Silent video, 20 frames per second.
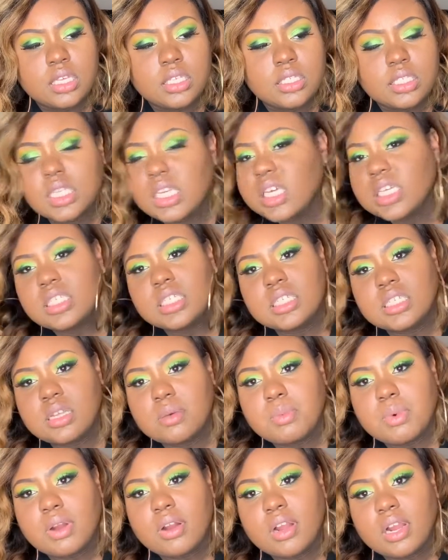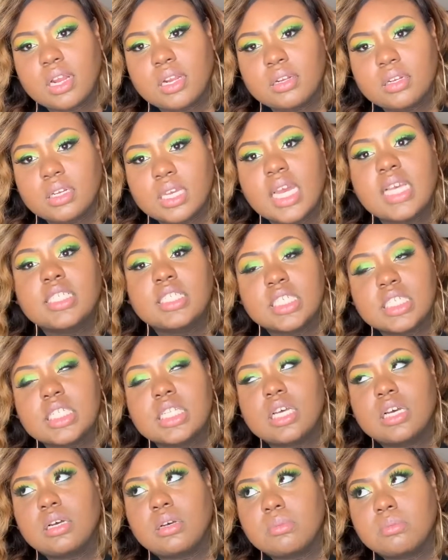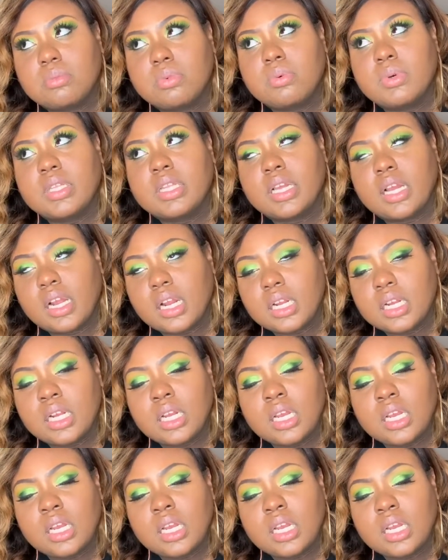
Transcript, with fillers: to catch us up on her, catch us up with her.